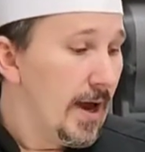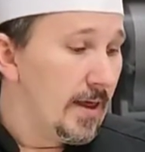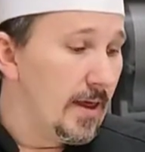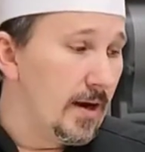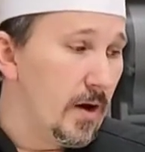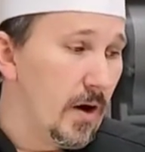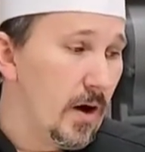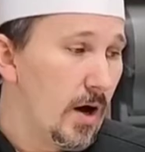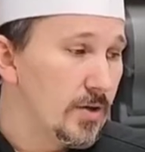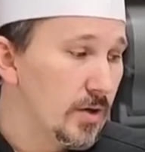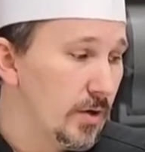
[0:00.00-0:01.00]
And then
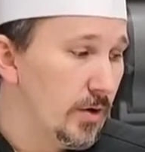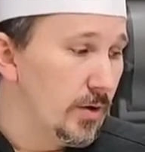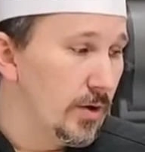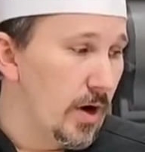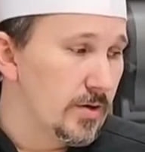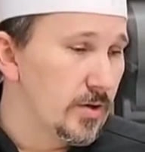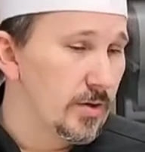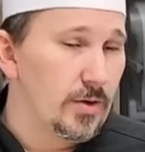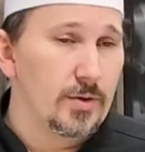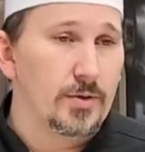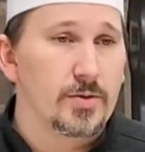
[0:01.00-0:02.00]
also, you could also
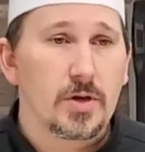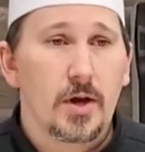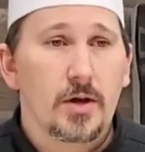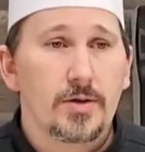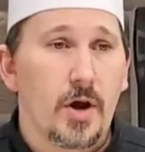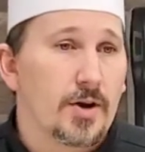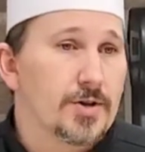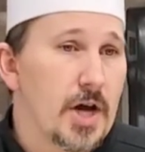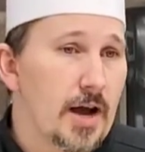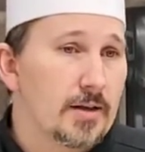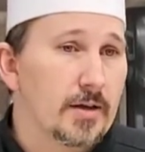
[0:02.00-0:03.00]
use dark
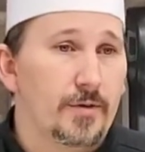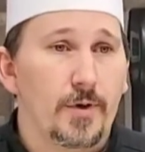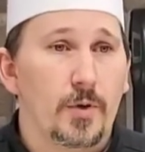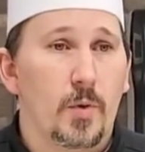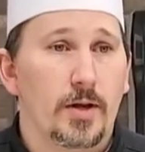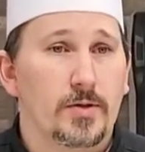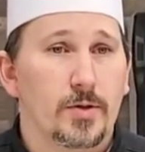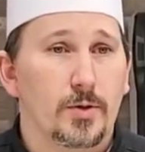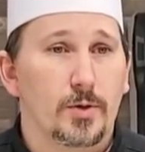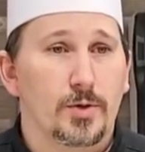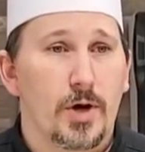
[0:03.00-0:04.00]
chocolate if you want
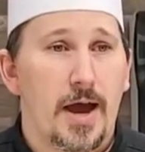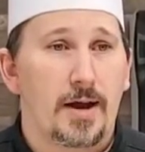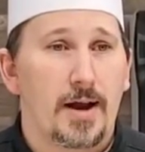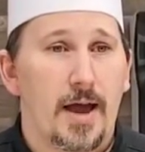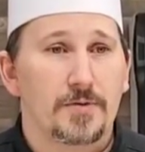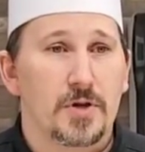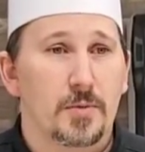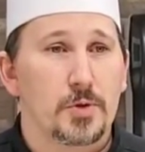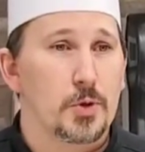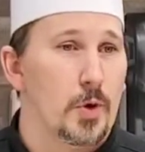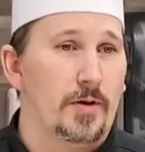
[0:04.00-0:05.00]
to try and have some
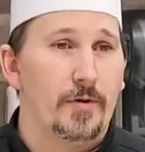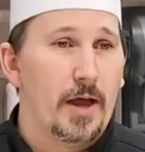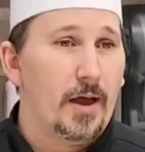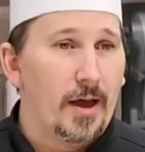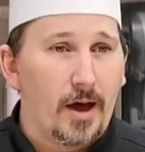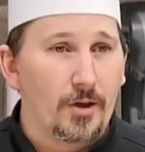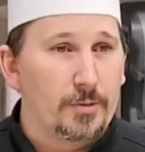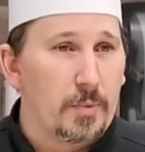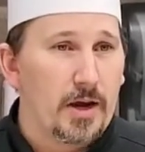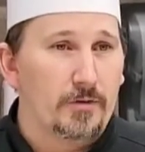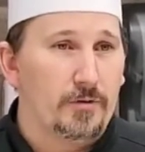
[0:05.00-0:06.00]
sort of health
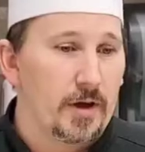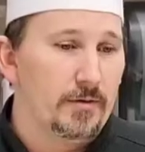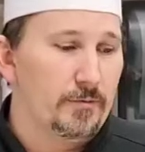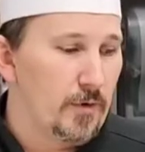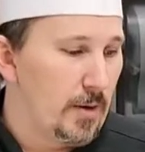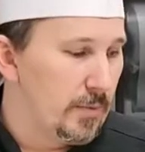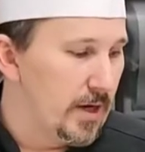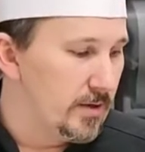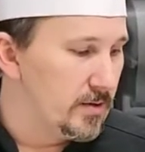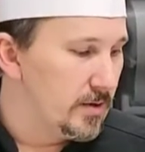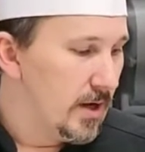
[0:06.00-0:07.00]
benefit from this.